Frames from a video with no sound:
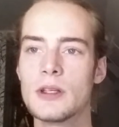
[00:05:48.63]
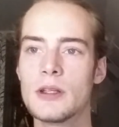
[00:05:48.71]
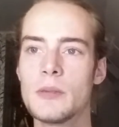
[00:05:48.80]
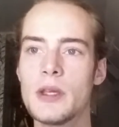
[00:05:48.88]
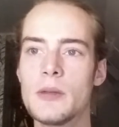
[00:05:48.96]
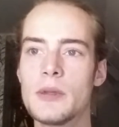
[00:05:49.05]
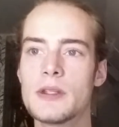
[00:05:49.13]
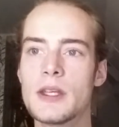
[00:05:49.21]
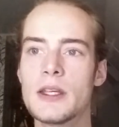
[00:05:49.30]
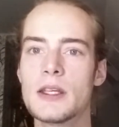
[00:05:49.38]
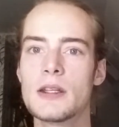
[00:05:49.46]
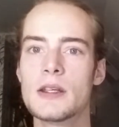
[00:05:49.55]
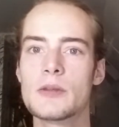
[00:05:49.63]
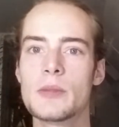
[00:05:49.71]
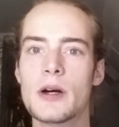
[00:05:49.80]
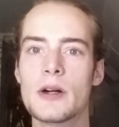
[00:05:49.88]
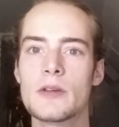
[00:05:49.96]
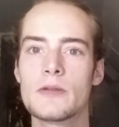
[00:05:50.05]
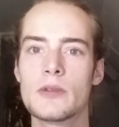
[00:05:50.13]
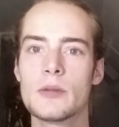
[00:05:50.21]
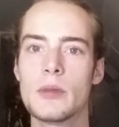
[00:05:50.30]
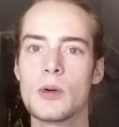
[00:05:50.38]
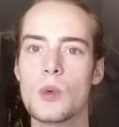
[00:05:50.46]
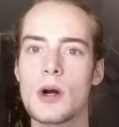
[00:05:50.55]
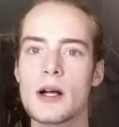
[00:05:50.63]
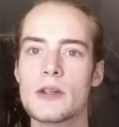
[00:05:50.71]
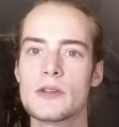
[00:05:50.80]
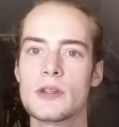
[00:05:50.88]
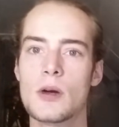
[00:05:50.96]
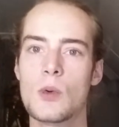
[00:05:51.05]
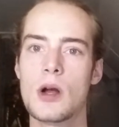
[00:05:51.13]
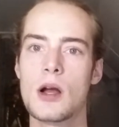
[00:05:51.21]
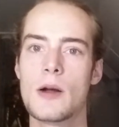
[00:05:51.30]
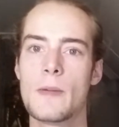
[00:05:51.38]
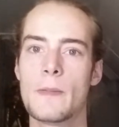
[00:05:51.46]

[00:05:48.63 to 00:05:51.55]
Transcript: It may be taken as part of the Bhavāsava.